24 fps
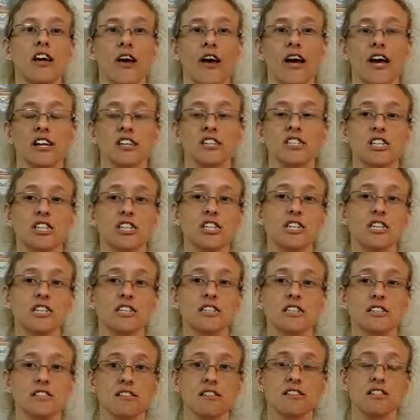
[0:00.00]
and she
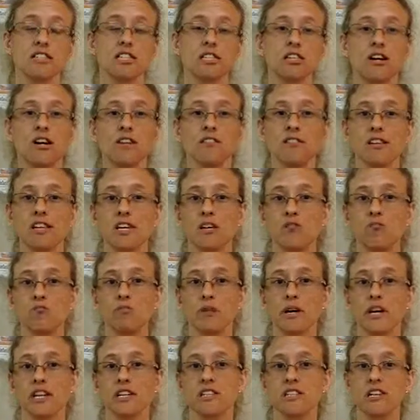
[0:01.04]
just slowly
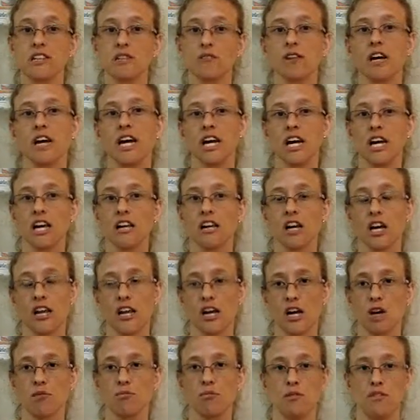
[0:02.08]
picked it away a
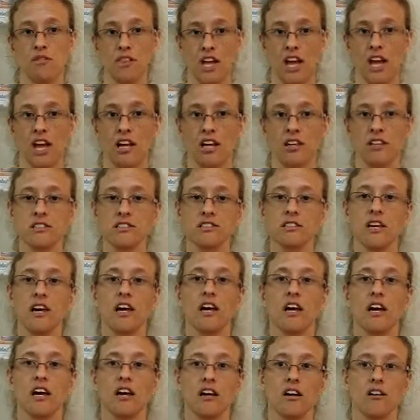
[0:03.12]
couple things.
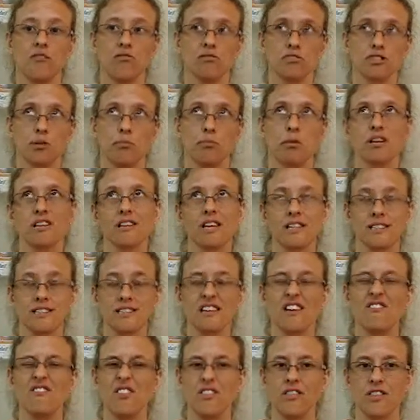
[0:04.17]
She picked like
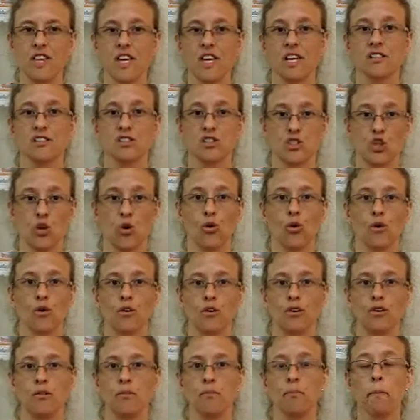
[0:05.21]
7 things
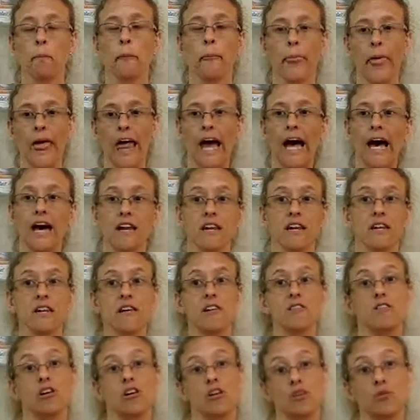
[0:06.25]
total, added
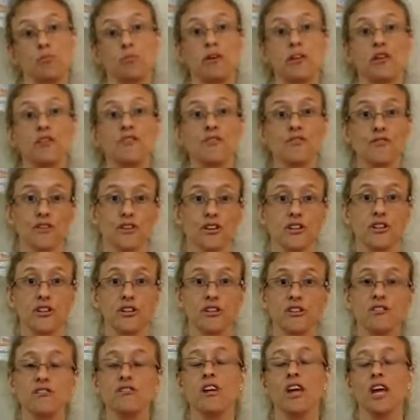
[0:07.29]
a little bit of
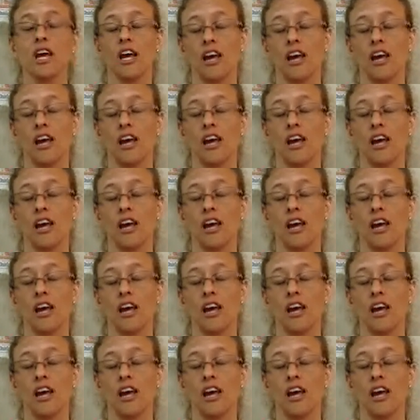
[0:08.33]
fruit,